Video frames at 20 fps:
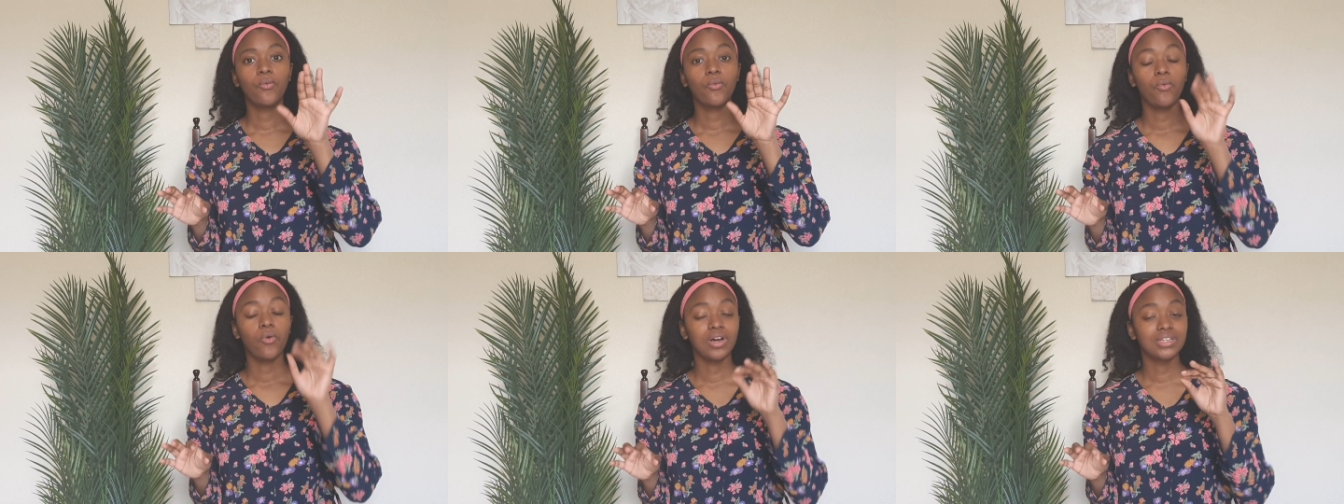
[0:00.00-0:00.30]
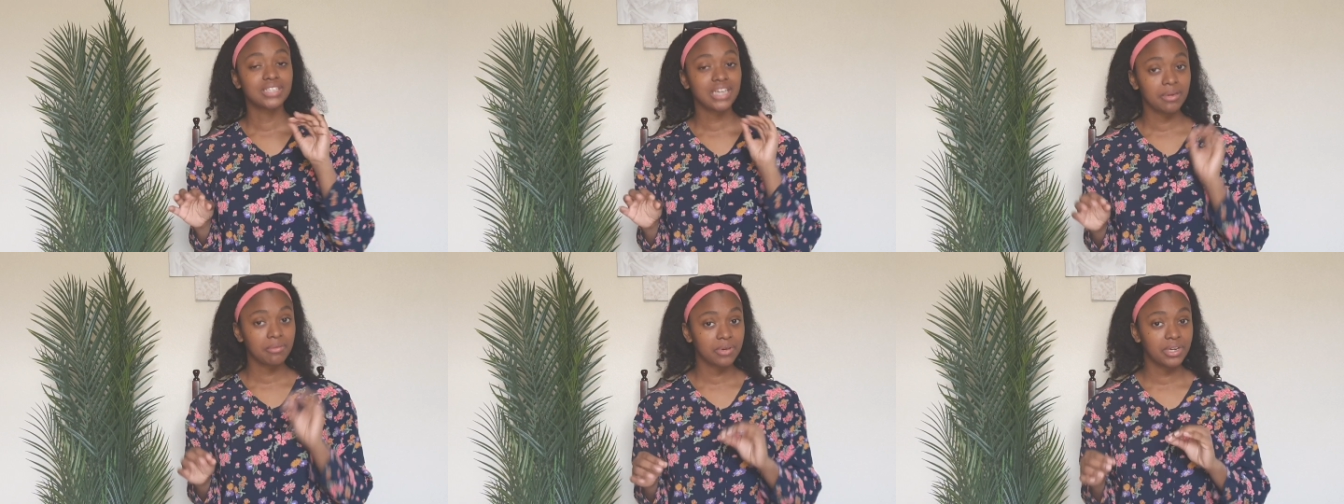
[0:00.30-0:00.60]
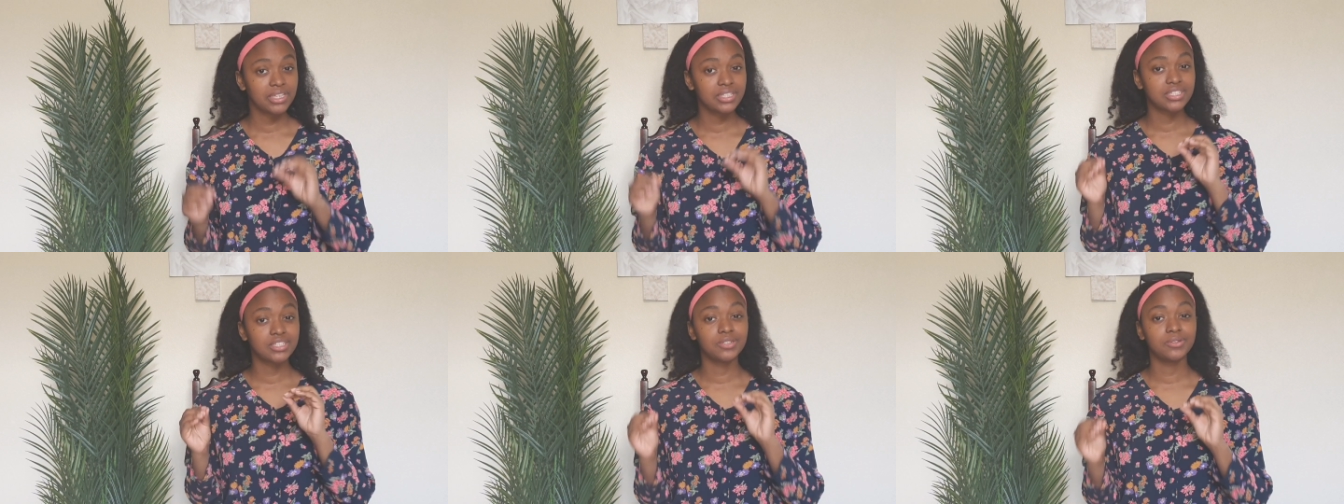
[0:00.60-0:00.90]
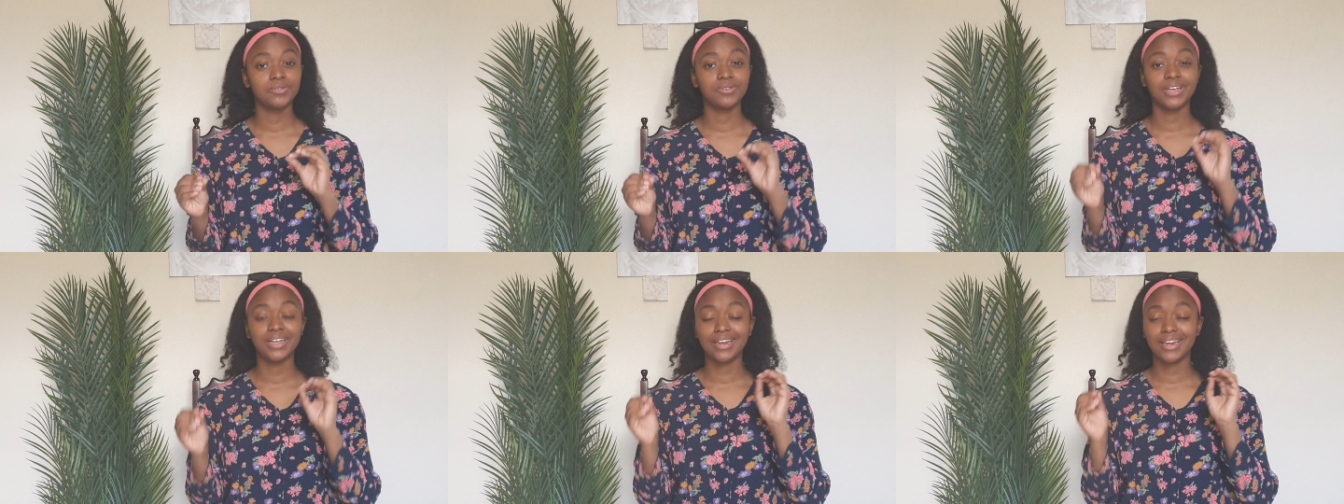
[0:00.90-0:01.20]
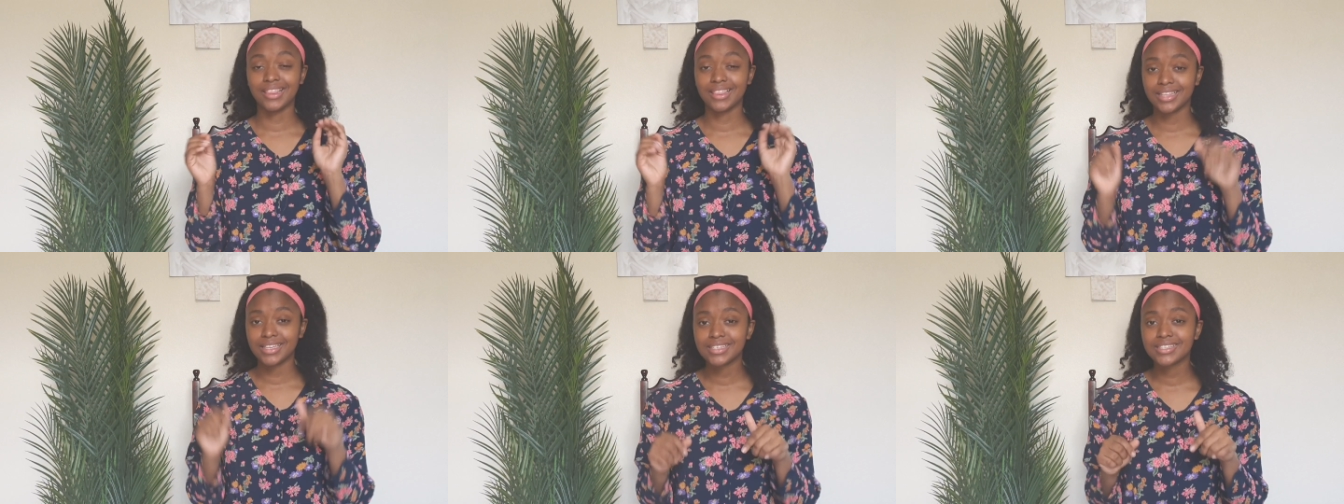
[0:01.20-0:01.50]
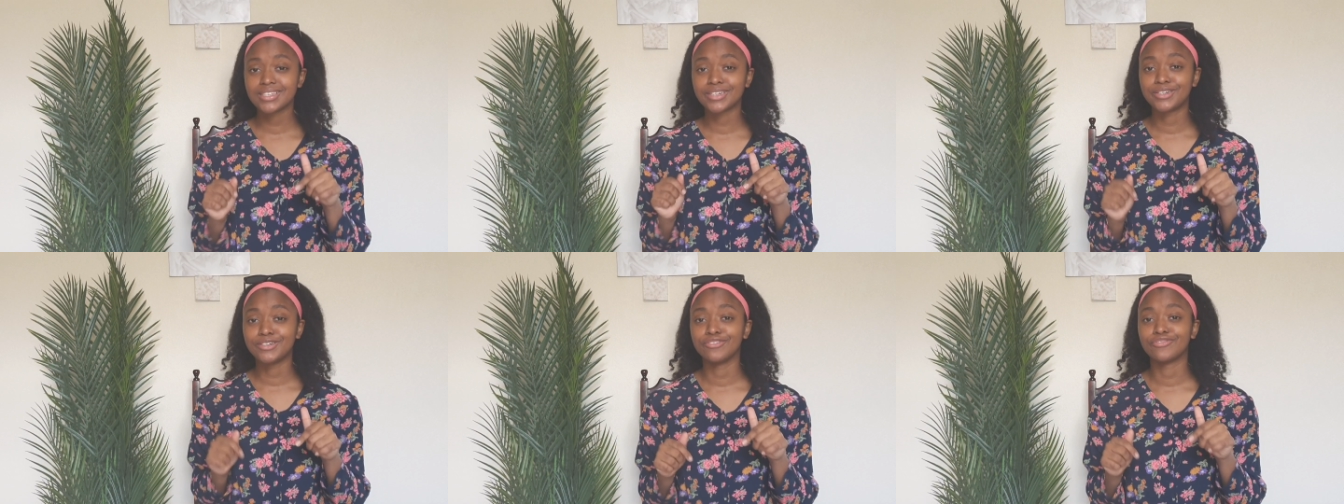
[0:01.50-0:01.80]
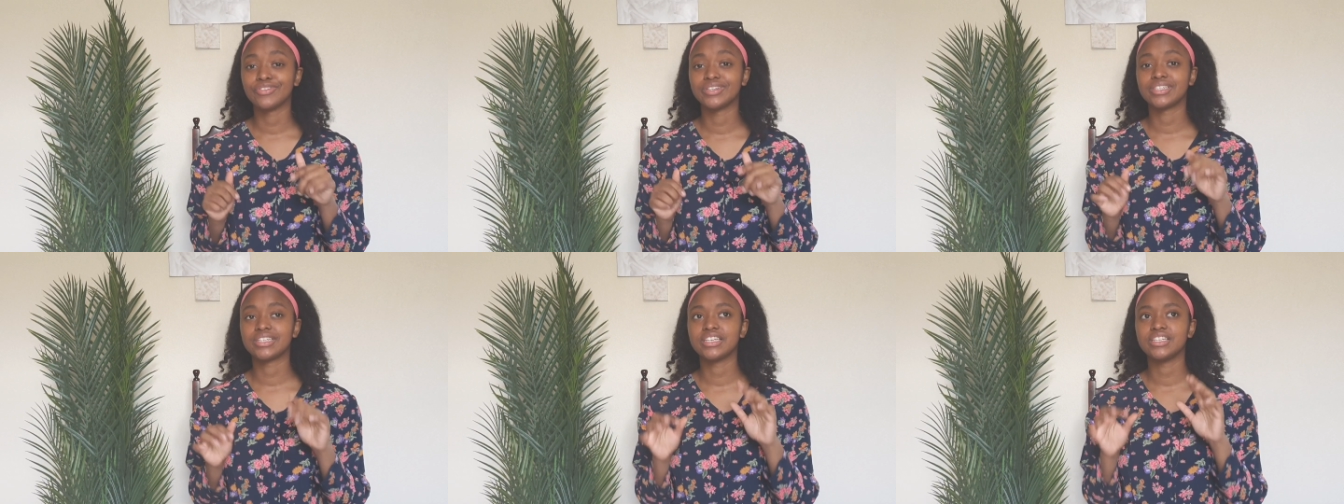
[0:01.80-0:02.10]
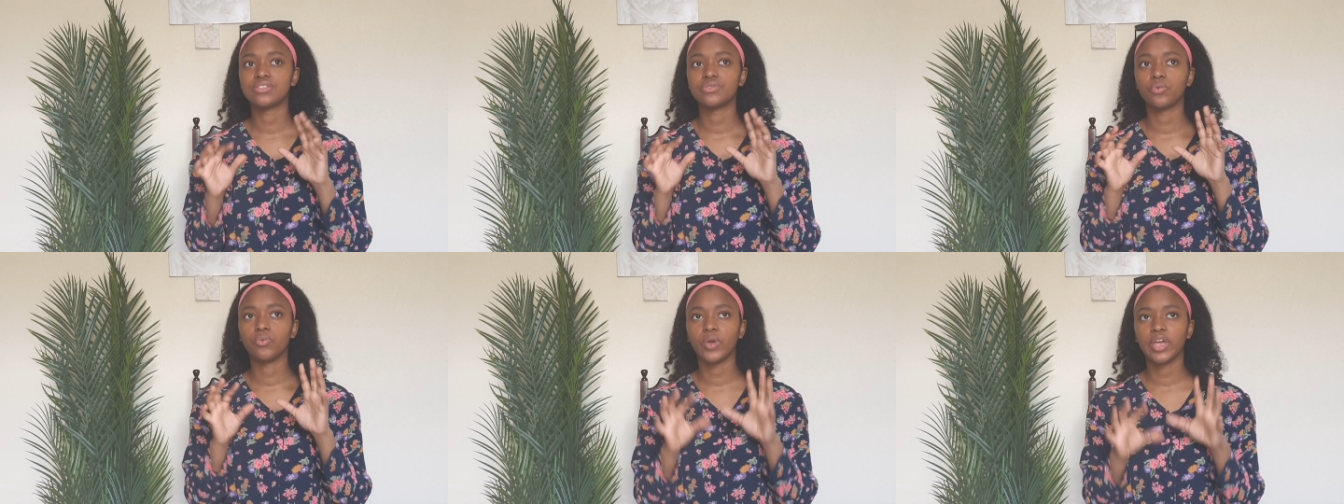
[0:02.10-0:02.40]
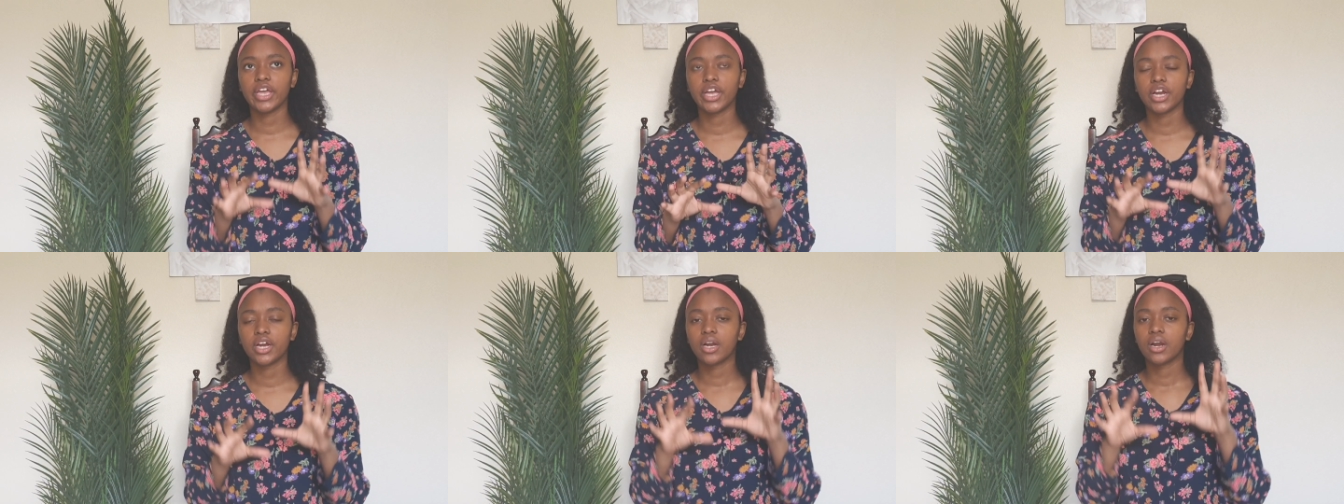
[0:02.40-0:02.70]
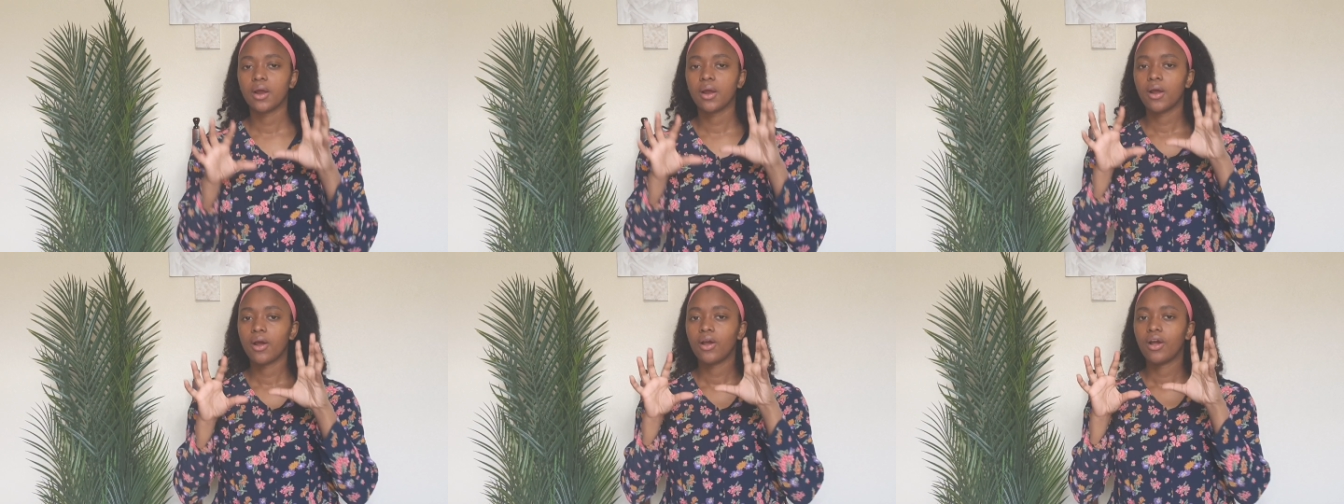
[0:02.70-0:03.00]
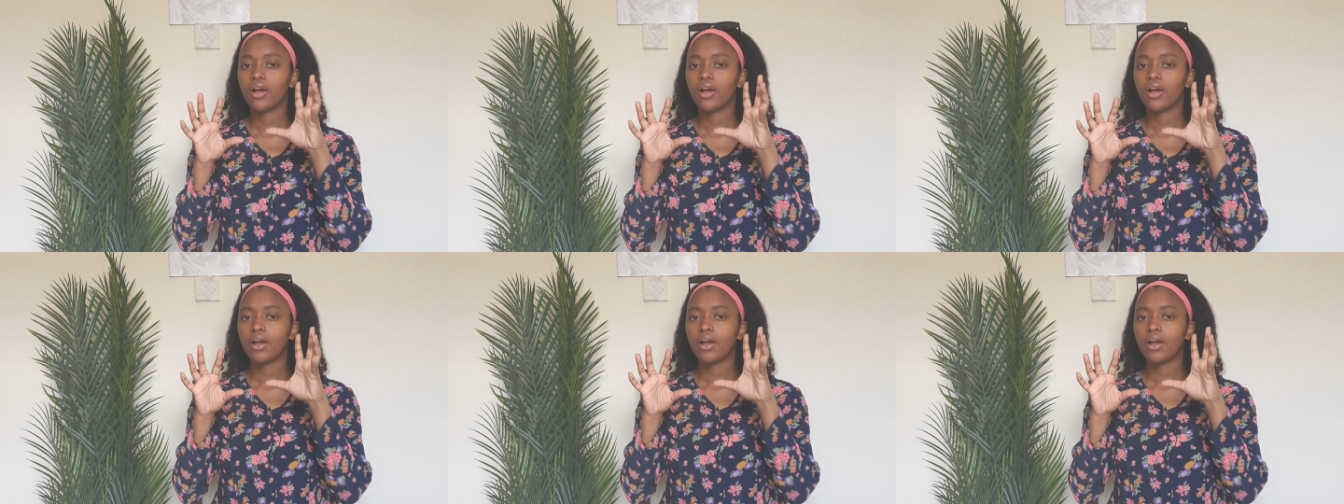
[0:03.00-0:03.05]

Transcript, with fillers: what I'm going to do in this outfit is wear